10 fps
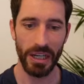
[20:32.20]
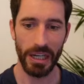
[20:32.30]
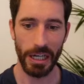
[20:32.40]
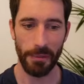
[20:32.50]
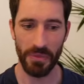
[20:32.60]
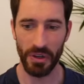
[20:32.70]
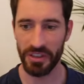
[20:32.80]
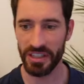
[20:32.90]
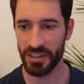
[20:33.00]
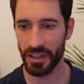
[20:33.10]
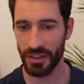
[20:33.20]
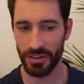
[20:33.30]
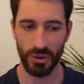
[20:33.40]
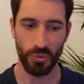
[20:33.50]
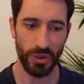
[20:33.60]
on this car.
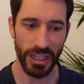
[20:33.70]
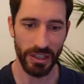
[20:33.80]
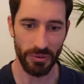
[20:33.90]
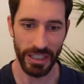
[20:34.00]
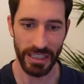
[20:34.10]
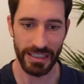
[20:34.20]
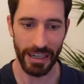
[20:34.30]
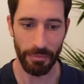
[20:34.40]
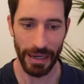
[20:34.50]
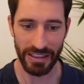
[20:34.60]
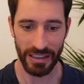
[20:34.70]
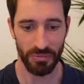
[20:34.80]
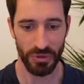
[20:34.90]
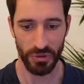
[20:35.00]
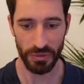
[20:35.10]
So really dramatic
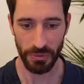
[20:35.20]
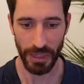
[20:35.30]
improvement.